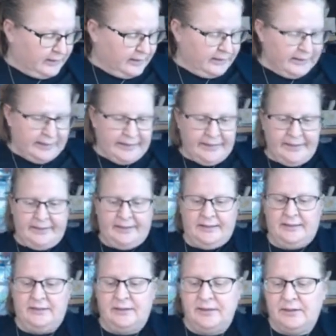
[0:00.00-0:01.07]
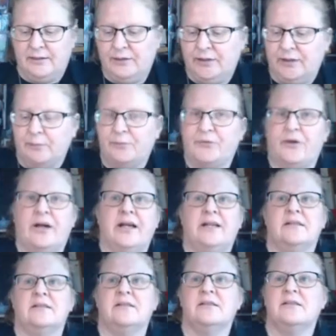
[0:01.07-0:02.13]
and some
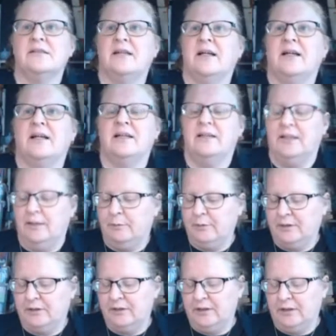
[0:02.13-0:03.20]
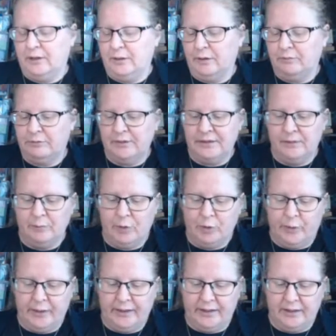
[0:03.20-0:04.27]
friends, and it was, you know, a reasonably
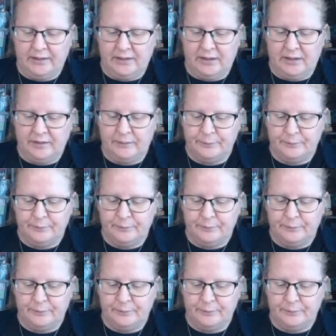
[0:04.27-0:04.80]
quiet get together.